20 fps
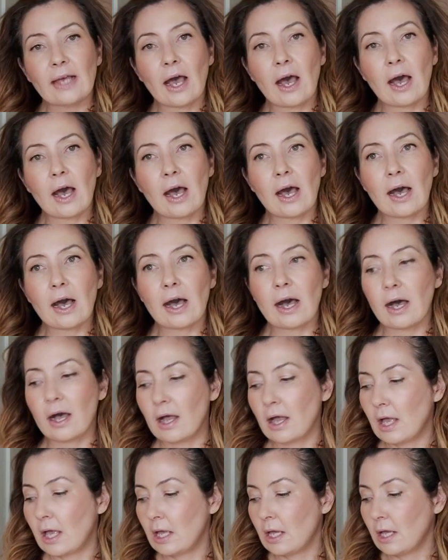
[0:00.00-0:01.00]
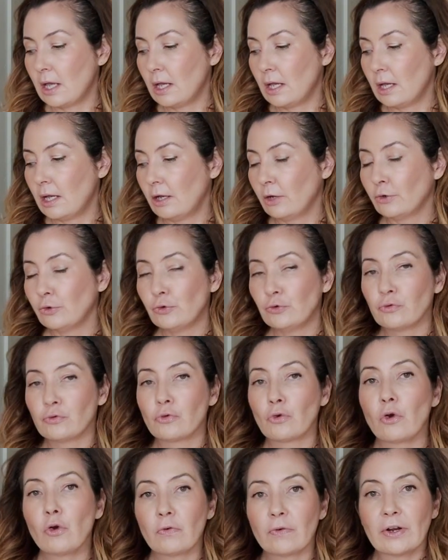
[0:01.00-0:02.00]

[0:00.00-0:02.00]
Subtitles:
are drawer